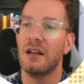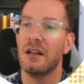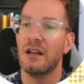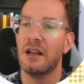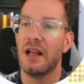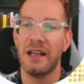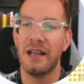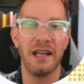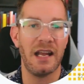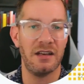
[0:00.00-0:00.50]

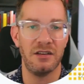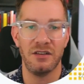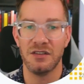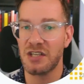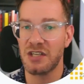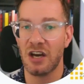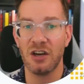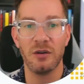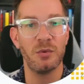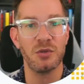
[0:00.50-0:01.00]
Again,
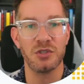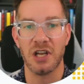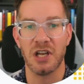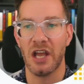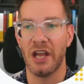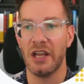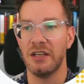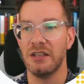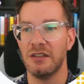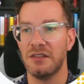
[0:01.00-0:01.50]
terrible
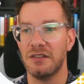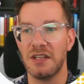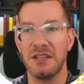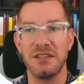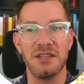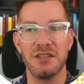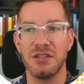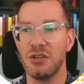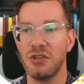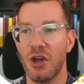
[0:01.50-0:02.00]
slide. This
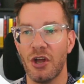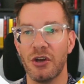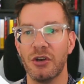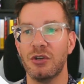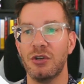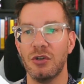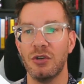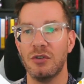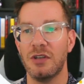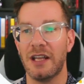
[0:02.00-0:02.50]
is not a
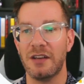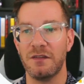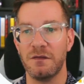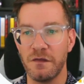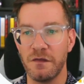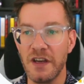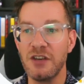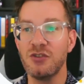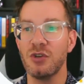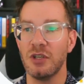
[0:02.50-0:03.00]
good, like
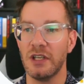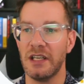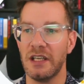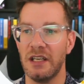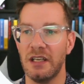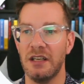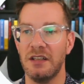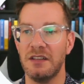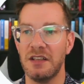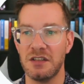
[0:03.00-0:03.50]

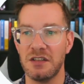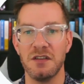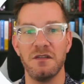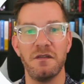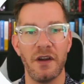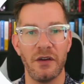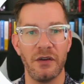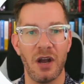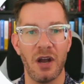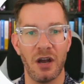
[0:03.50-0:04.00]
visually, this is
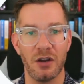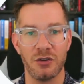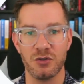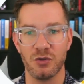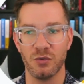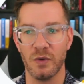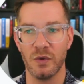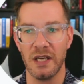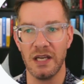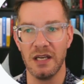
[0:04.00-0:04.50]
very hard to
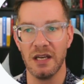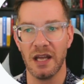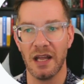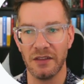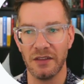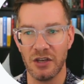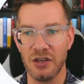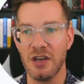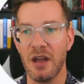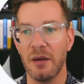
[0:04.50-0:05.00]
read, and
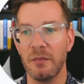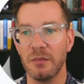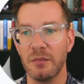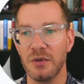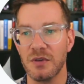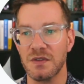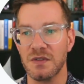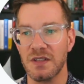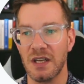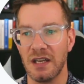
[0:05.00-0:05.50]
the
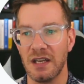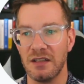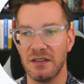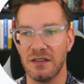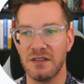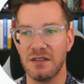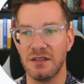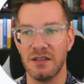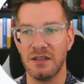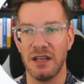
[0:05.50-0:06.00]
numbers
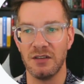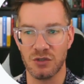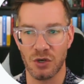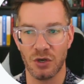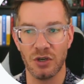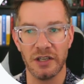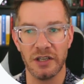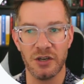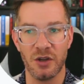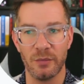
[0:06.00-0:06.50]

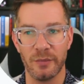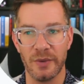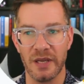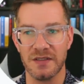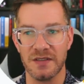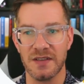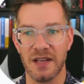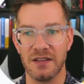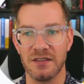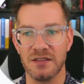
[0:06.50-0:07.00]
internally don't make
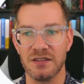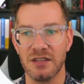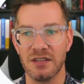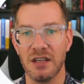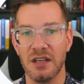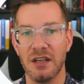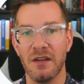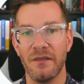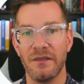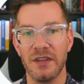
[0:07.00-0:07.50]
sense.
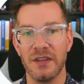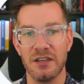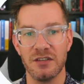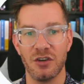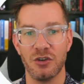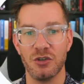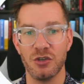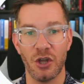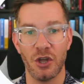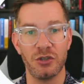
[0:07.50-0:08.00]
These are
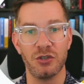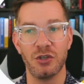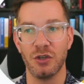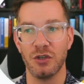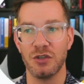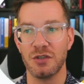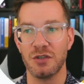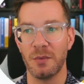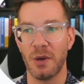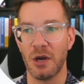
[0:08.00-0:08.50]
not
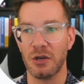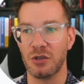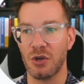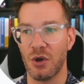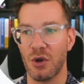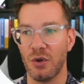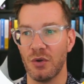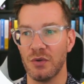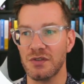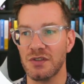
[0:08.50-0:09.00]
good SMART
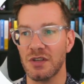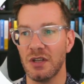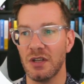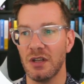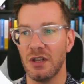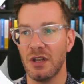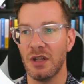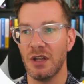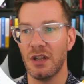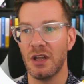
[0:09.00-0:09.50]
goals.
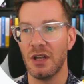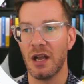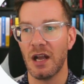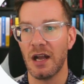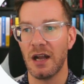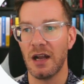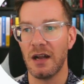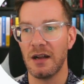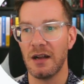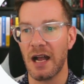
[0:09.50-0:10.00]

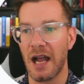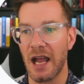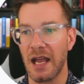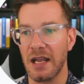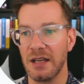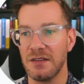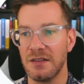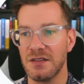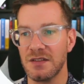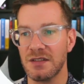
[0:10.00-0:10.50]

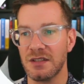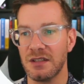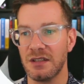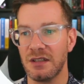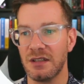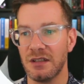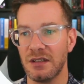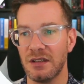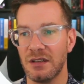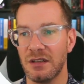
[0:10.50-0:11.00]
And
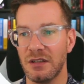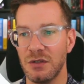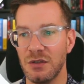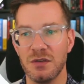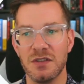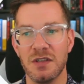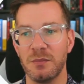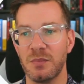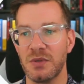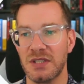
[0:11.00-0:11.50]

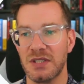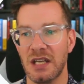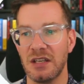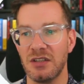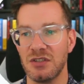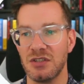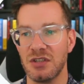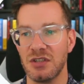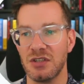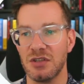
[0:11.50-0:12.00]
using
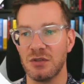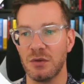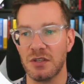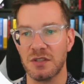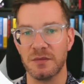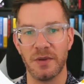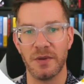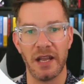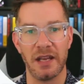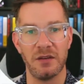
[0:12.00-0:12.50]
percentages to
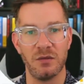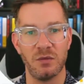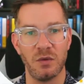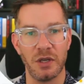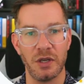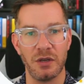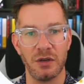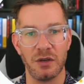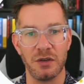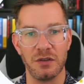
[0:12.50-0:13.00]
explain what
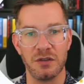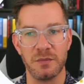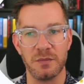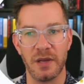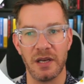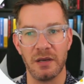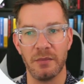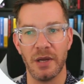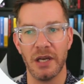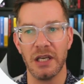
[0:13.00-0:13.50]
you're going to spend
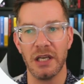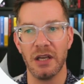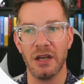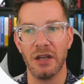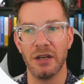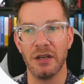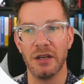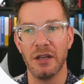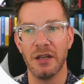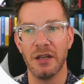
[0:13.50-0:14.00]
the money on.